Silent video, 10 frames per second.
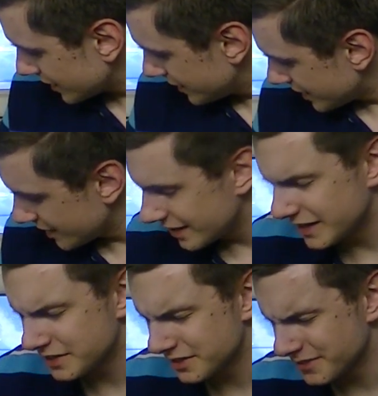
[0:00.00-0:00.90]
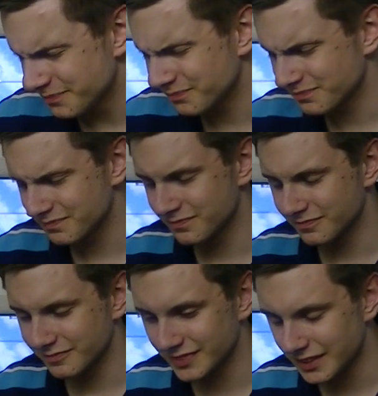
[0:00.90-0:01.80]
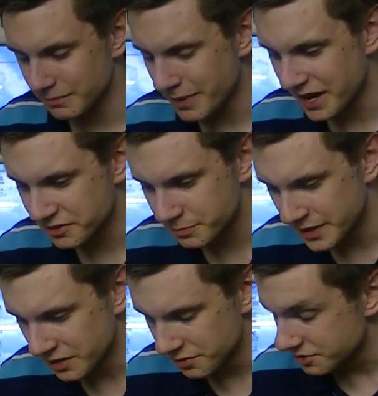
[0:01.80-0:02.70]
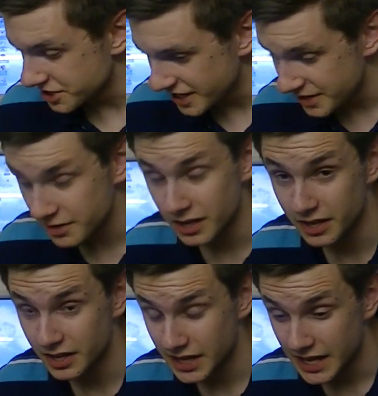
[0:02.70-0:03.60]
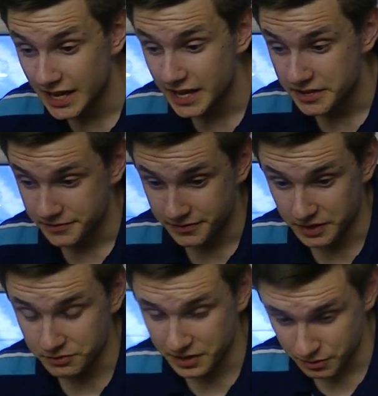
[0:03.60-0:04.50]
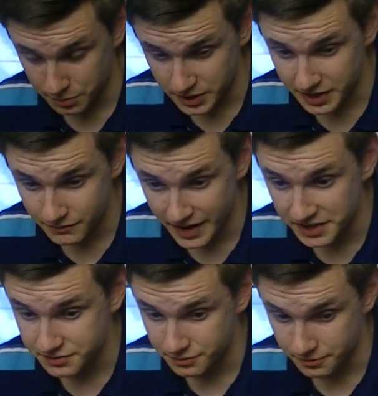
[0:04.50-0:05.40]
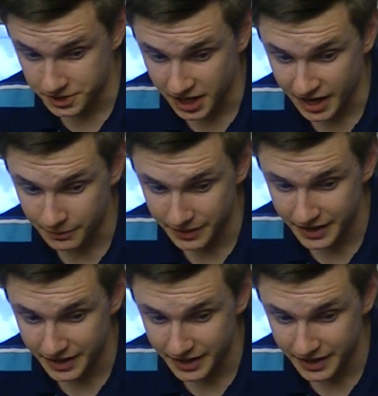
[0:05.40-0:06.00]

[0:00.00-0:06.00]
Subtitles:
yeah, and Packard Bells, they were pretty advanced for their time.